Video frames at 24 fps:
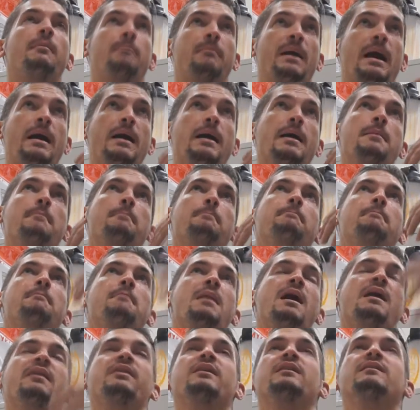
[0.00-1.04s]
by
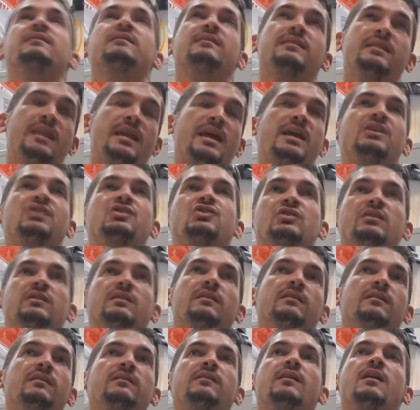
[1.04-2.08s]
Mother's
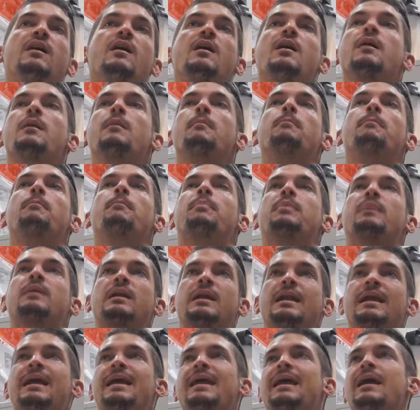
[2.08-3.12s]
Nature's
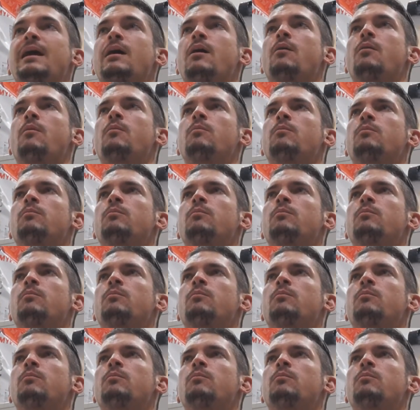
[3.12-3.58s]
braimus.